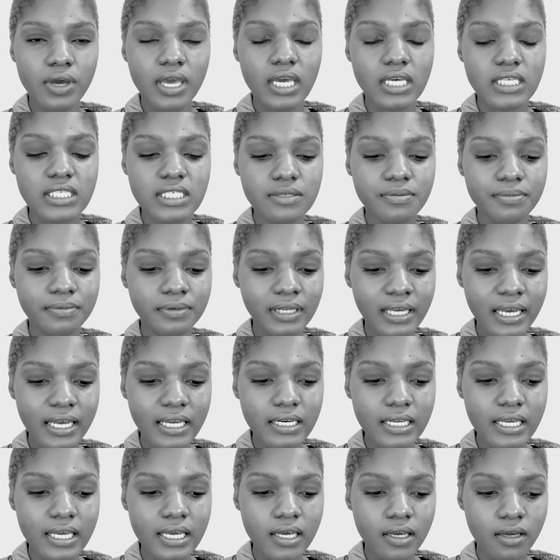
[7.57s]

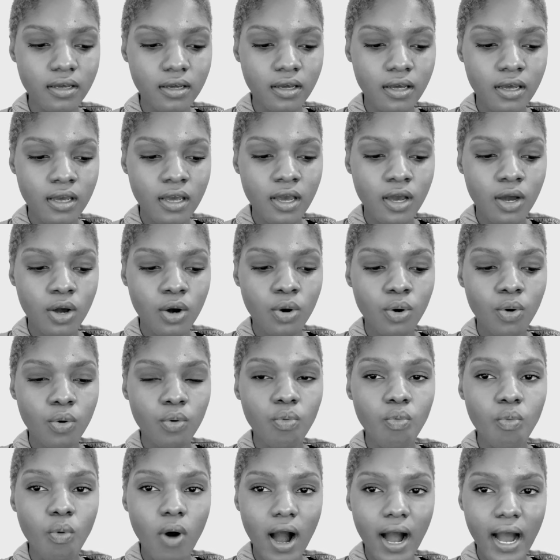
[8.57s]
explaining
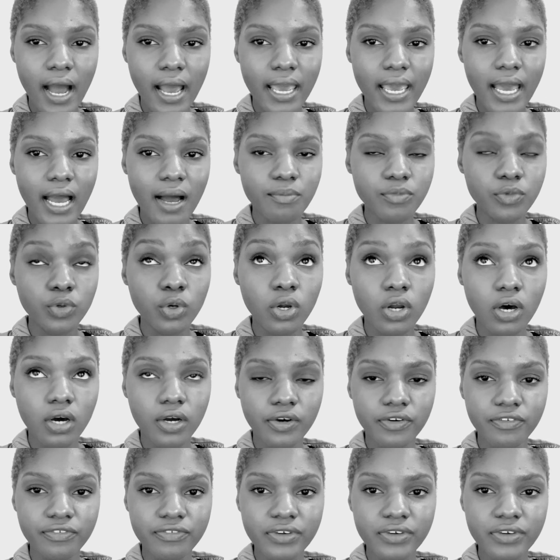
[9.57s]
why I'm no longer